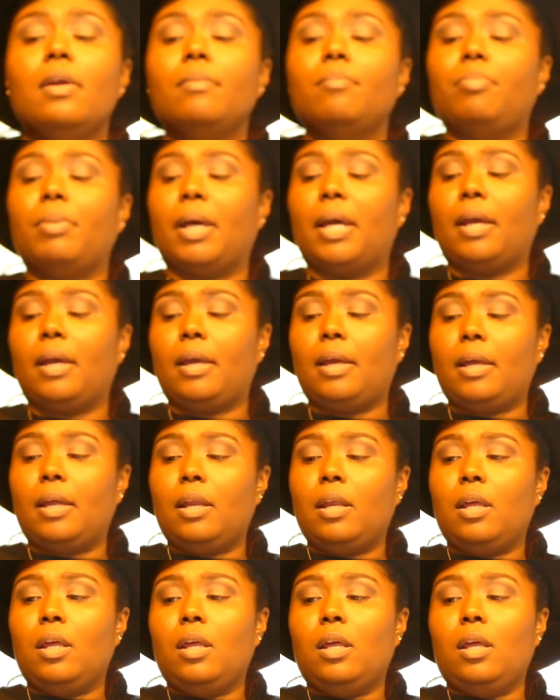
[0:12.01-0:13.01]
but
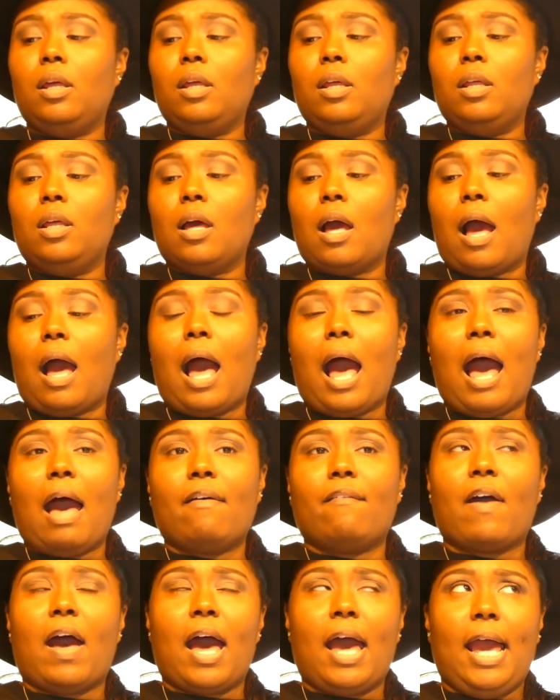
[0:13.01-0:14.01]

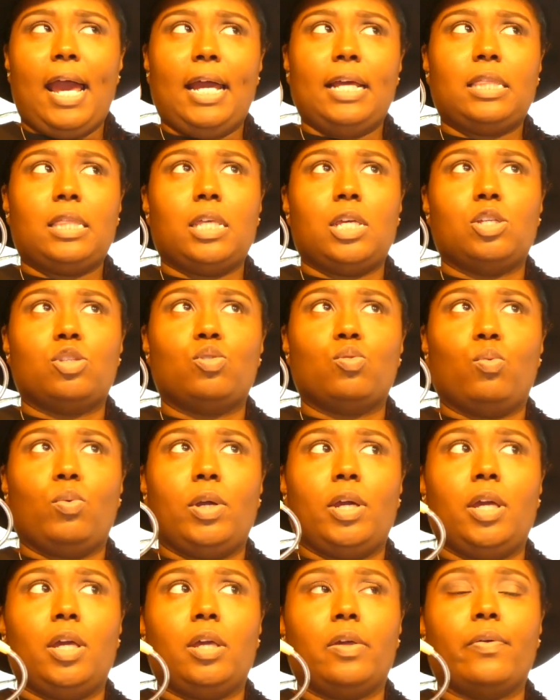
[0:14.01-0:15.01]
I had this
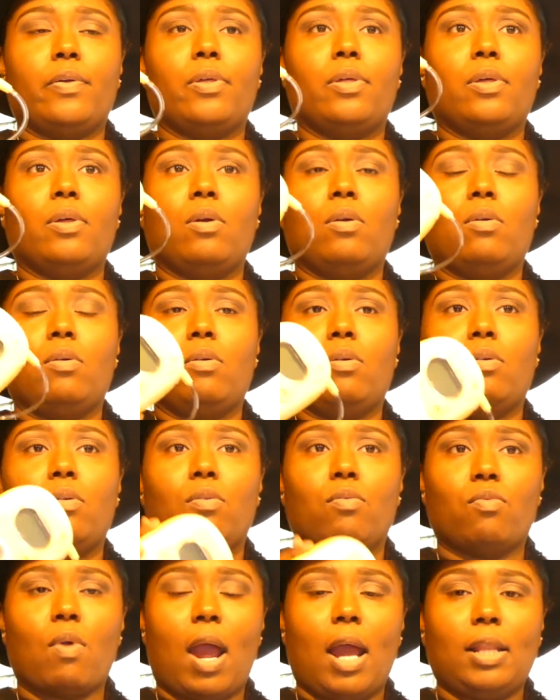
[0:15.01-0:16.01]
with
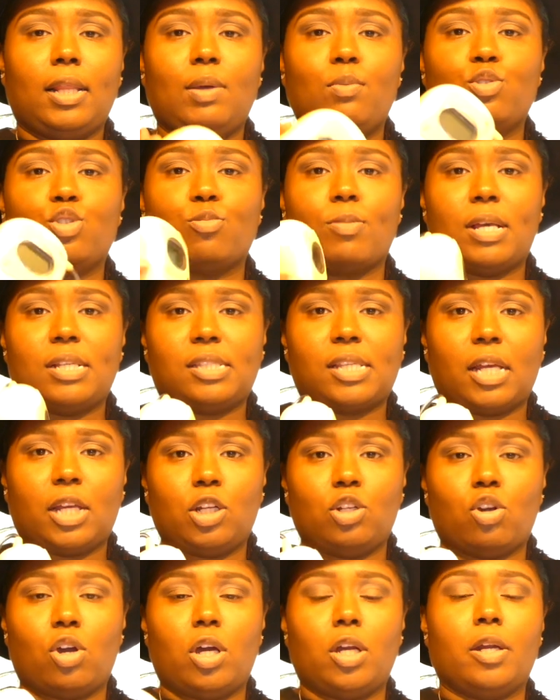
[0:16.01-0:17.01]
Riley, which is my
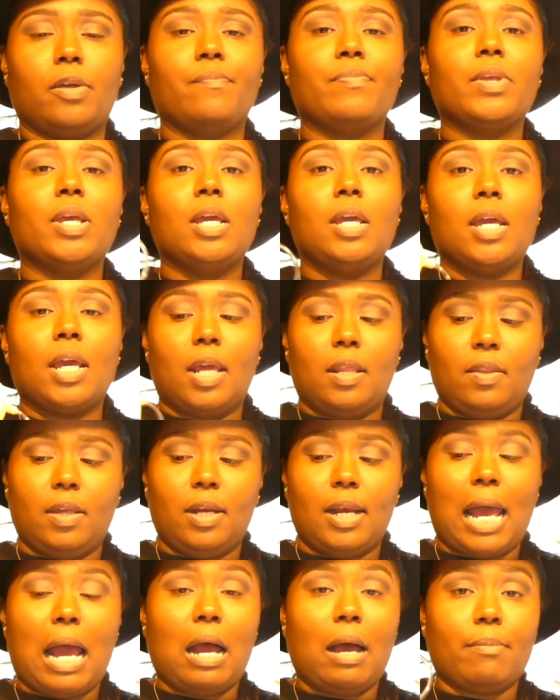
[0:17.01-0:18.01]
second daughter, and then
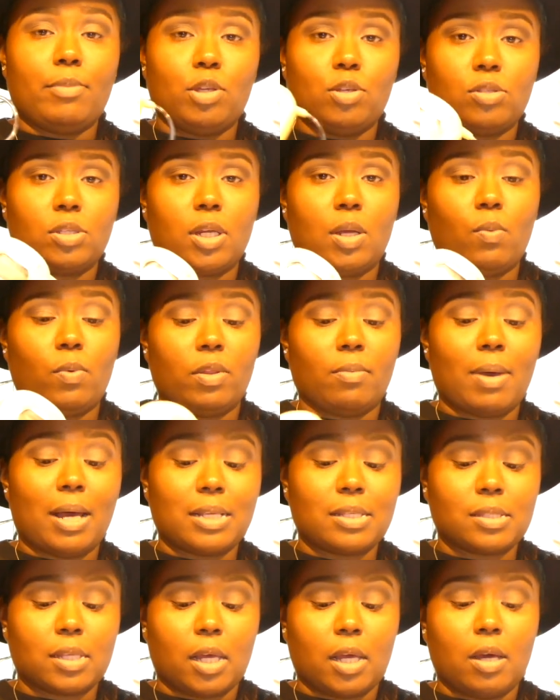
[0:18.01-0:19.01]
now I'm using it with my
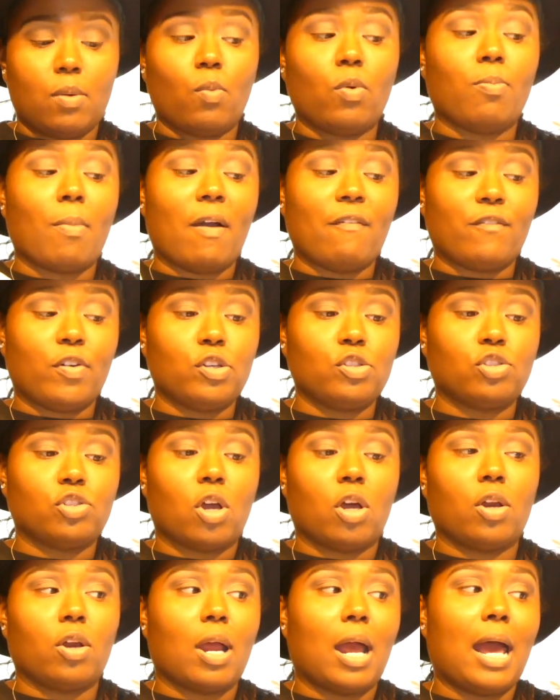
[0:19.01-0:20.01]
son. With my first
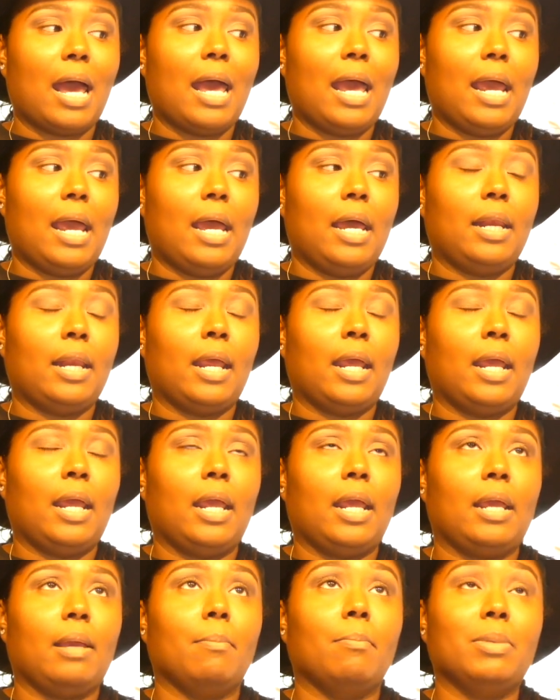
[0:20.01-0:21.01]
daughter, I had
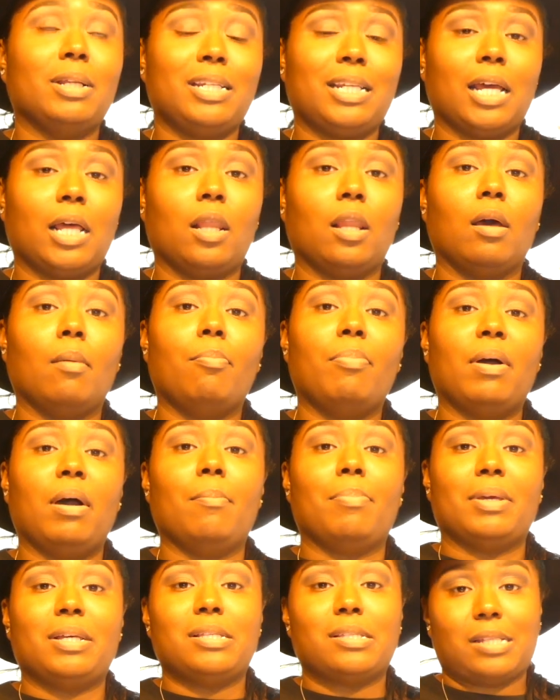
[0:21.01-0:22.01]
a Medela
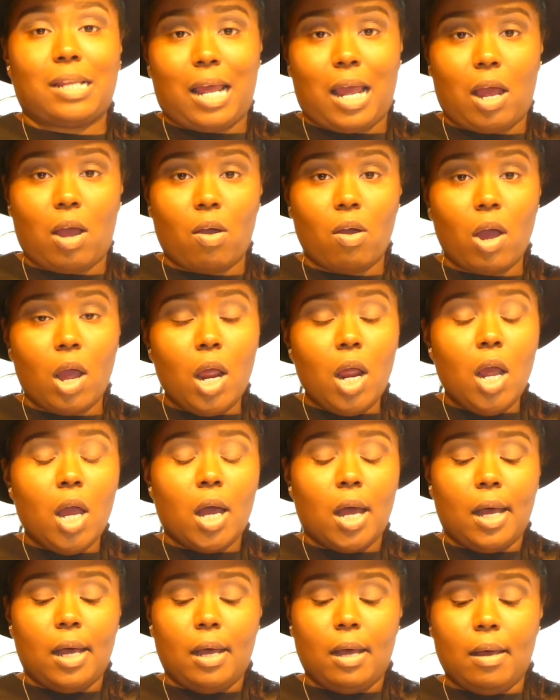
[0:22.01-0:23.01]
pump in style,
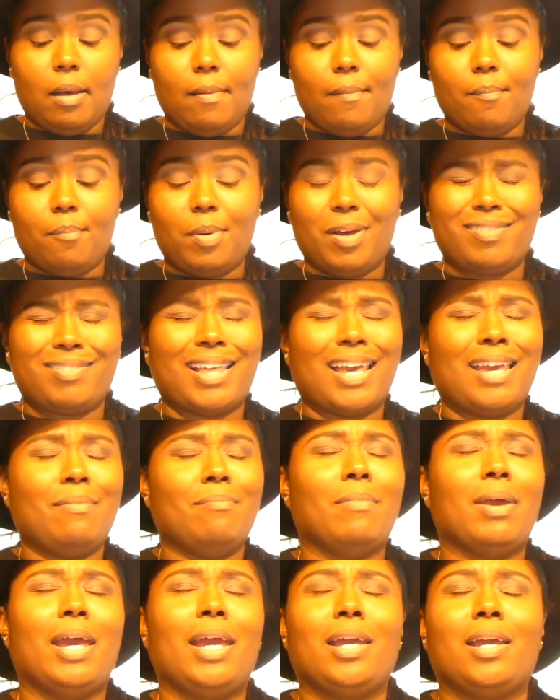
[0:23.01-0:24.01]
but they
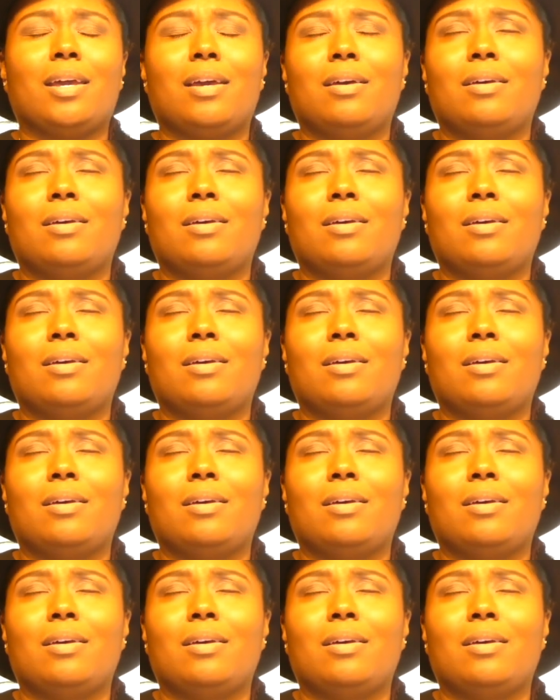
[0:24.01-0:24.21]
make